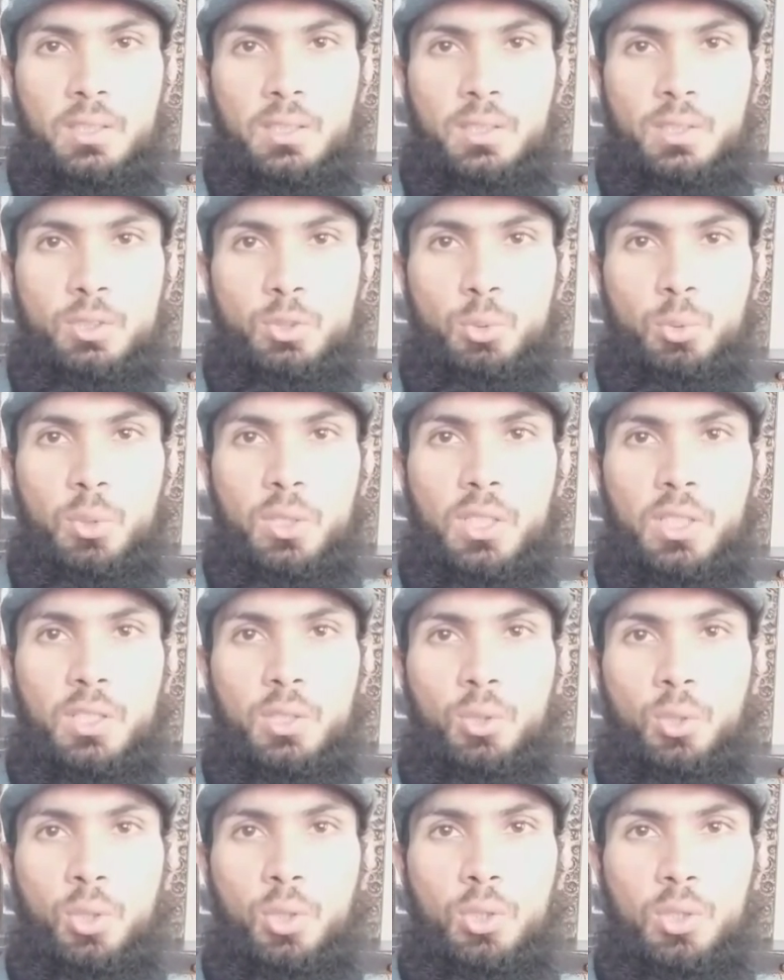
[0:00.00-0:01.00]
you are
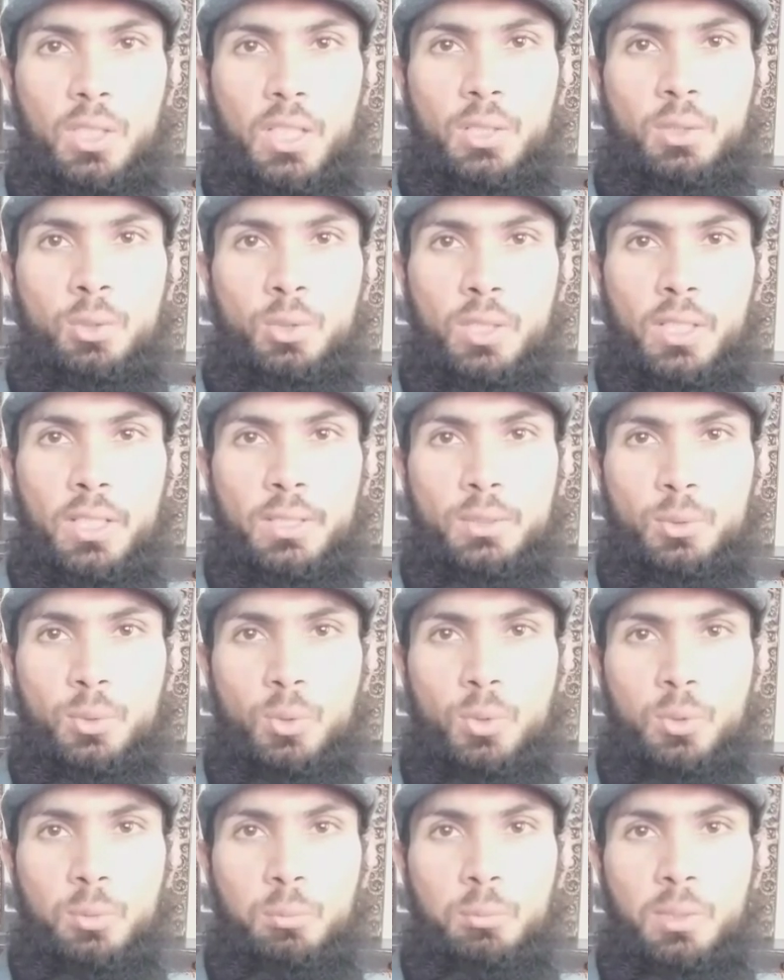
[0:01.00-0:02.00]
all alone at
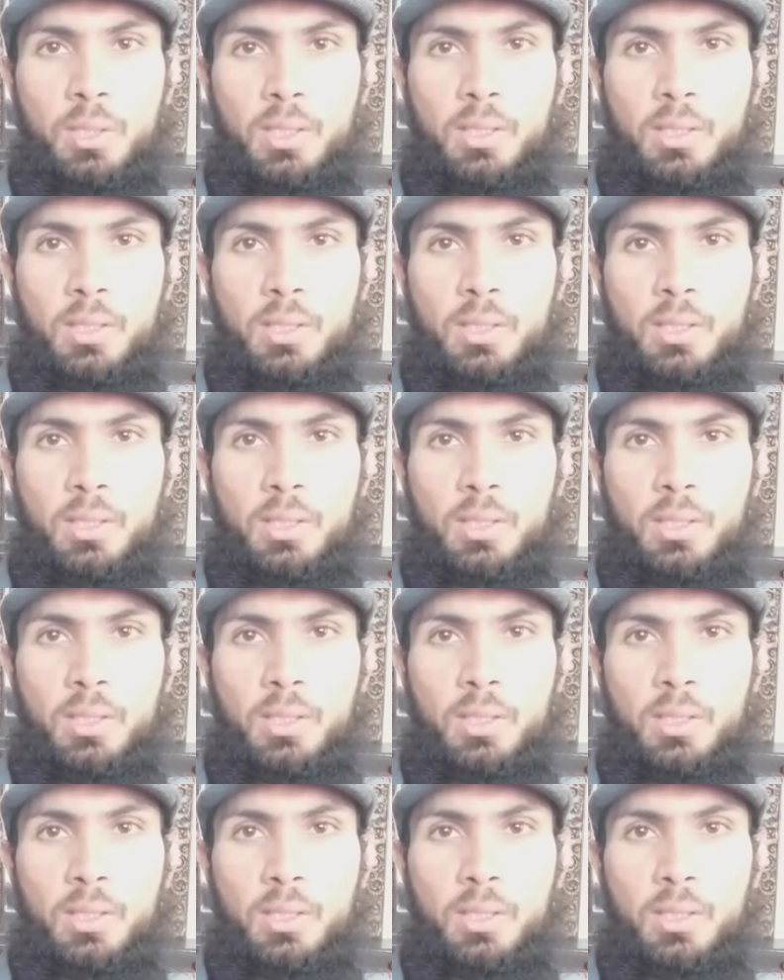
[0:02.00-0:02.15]
home,